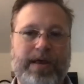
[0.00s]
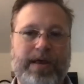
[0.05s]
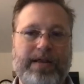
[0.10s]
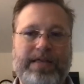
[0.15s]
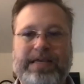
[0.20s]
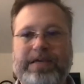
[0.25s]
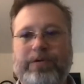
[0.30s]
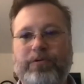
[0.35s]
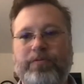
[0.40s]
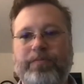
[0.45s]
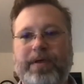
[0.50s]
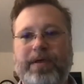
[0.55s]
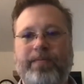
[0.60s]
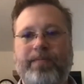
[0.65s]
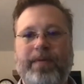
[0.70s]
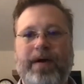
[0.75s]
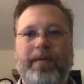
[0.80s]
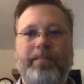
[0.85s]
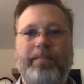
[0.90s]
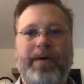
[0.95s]
he would be
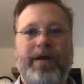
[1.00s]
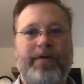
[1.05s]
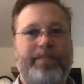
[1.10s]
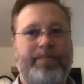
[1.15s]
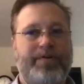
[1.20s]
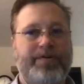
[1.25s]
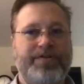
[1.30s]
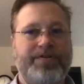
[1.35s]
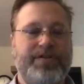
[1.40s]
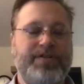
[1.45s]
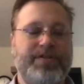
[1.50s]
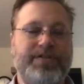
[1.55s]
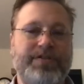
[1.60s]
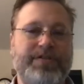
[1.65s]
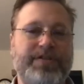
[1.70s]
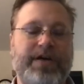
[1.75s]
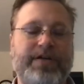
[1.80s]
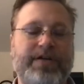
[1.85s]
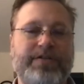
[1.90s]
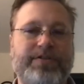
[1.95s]
a better person to
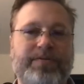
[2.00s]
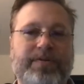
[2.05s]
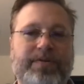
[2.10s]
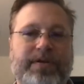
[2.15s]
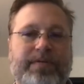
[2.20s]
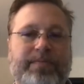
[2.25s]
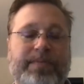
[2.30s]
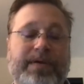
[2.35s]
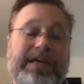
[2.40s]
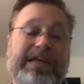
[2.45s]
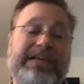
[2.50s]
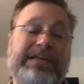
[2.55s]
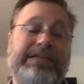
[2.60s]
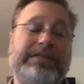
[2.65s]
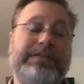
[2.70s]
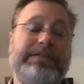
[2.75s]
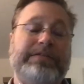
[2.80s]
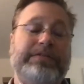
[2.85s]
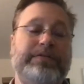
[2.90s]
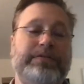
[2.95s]
talk to than
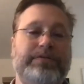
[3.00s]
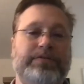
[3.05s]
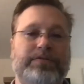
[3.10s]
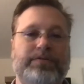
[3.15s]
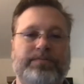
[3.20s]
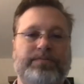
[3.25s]
me.